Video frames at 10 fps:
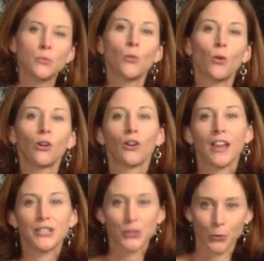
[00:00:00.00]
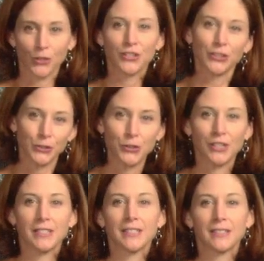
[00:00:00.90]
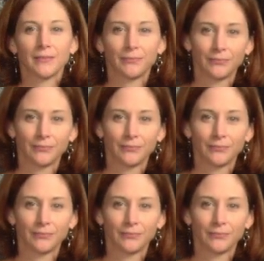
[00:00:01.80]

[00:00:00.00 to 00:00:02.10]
more great storage solutions.